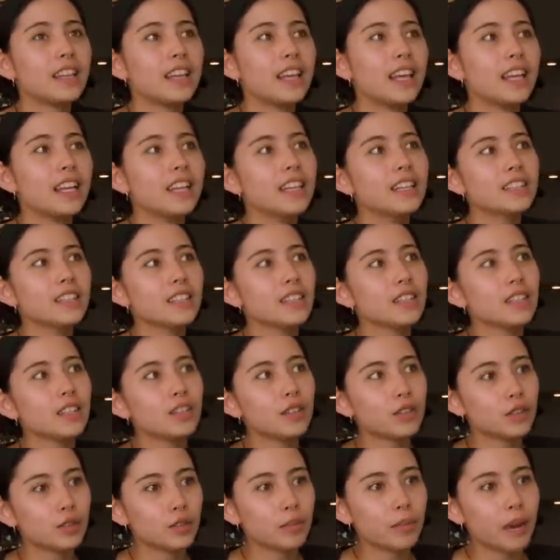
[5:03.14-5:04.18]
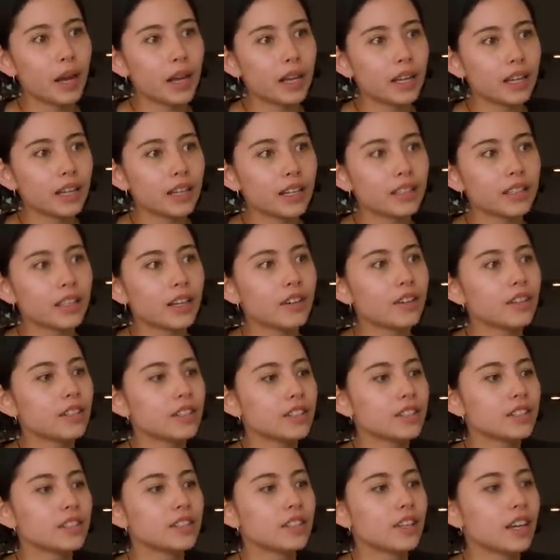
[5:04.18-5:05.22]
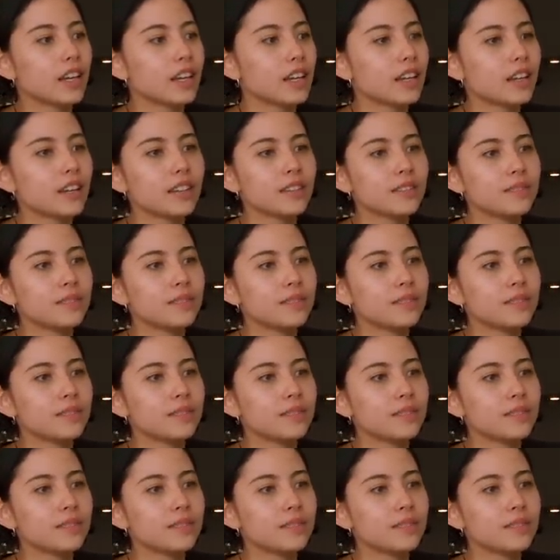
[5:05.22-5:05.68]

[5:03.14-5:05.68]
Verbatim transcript: it is a little dramatic. There is like